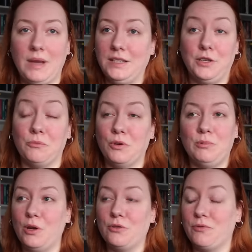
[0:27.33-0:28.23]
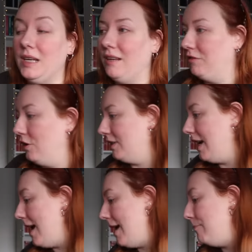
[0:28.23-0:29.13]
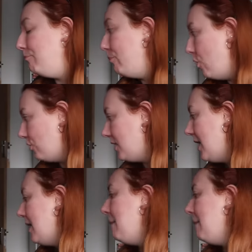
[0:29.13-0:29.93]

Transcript: I don't upload a reading vlog. Um, but